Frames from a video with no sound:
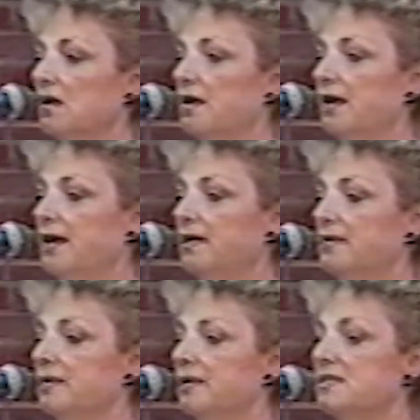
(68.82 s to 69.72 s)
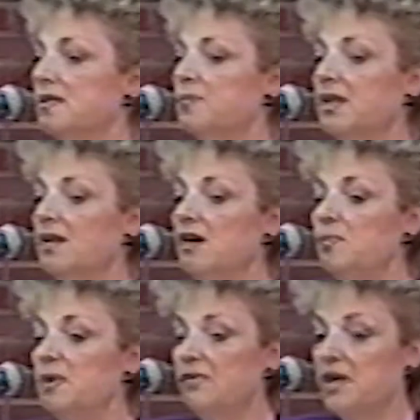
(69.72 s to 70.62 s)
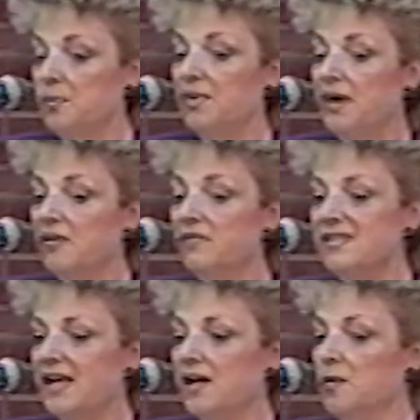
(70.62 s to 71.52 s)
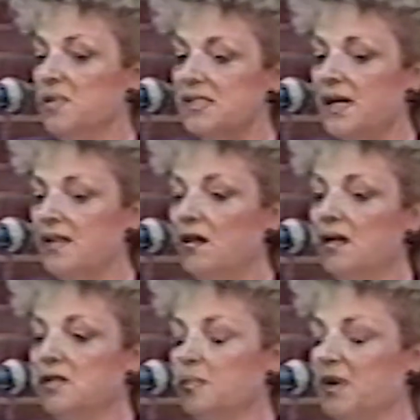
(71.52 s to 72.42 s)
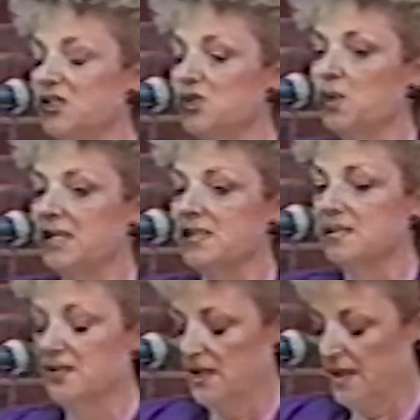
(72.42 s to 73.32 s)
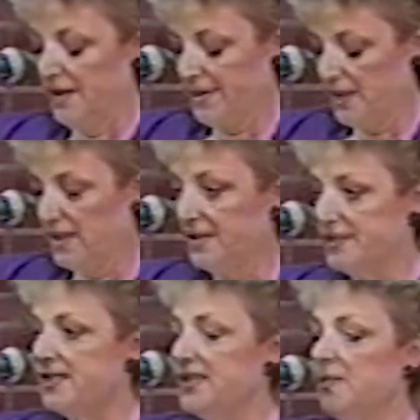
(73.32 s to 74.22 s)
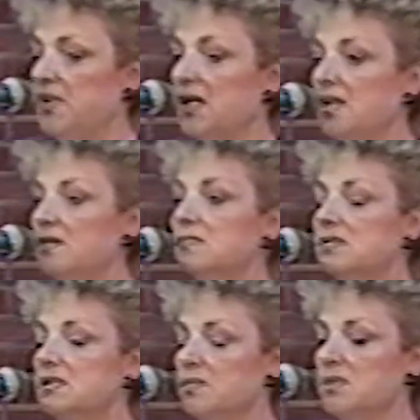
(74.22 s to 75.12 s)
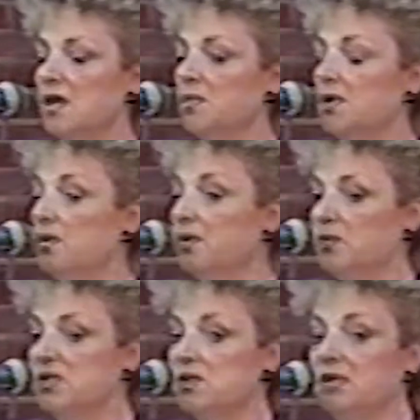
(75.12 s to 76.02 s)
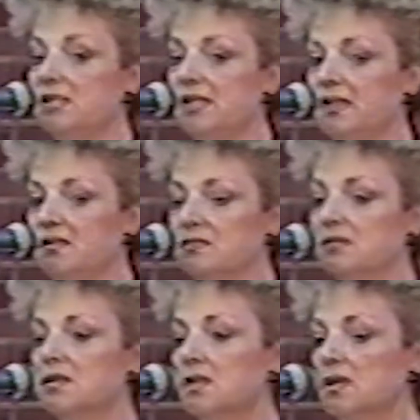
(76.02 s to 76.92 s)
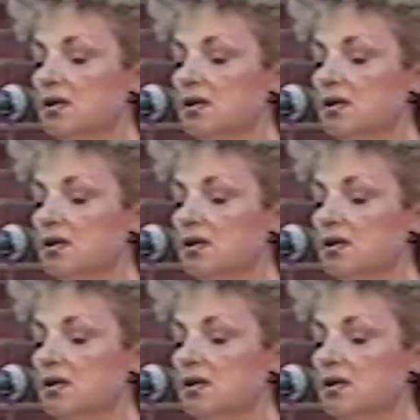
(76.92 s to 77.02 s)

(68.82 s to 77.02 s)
in every facet of business, government, etc. But when she chose to dedicate her life to community service, and when I see the things she